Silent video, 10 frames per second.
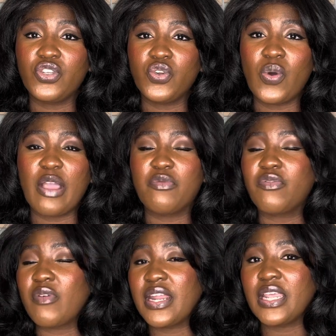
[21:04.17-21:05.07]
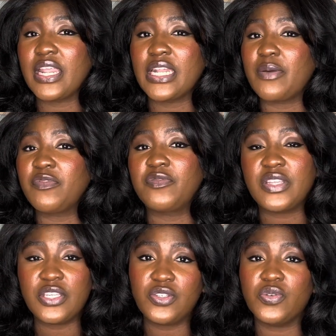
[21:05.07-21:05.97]
I've read it and I'm
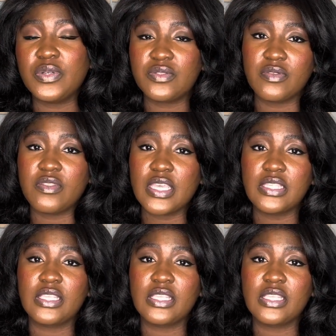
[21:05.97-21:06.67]
feeding you into things.